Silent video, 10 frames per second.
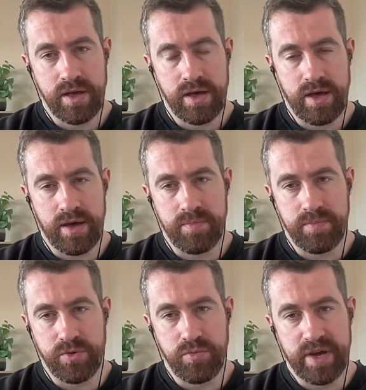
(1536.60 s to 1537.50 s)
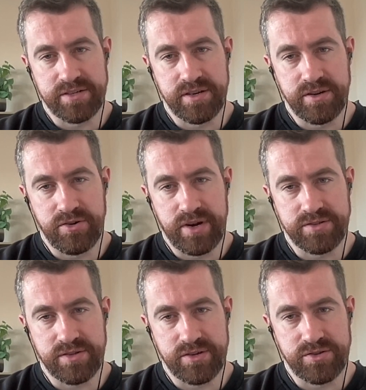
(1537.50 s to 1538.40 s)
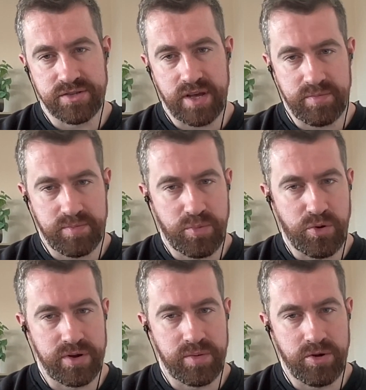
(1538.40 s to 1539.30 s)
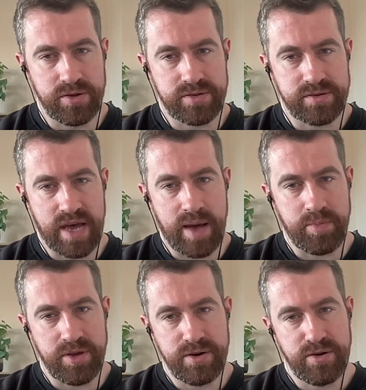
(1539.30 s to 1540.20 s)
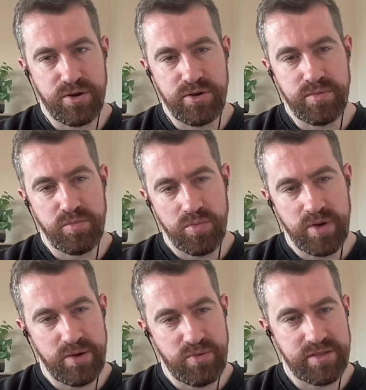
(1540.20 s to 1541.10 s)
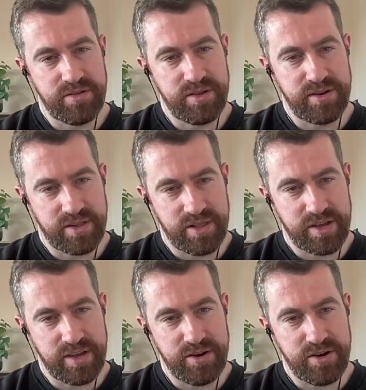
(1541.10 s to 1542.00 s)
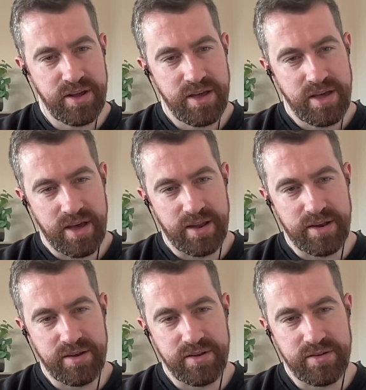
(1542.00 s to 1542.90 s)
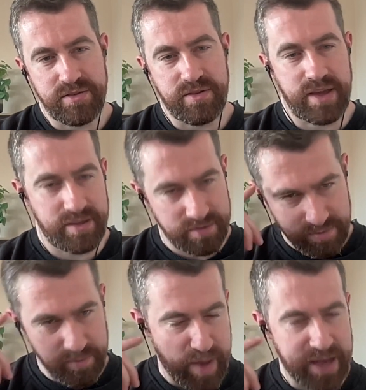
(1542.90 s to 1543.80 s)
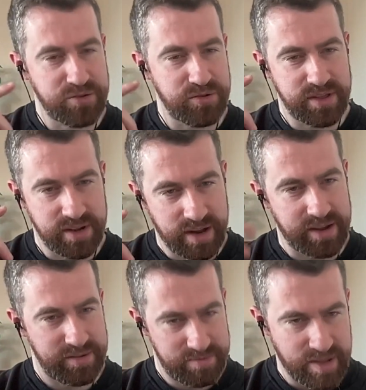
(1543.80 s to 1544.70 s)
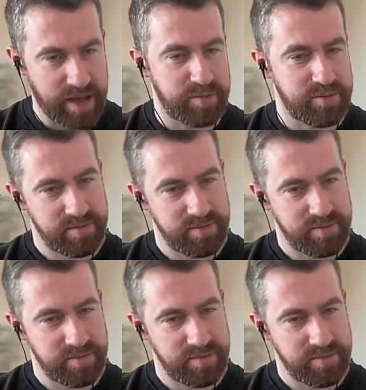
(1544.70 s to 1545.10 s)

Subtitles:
you mentioned in your answer there is just that point about tap here on mobile rather than click here. And like mentally that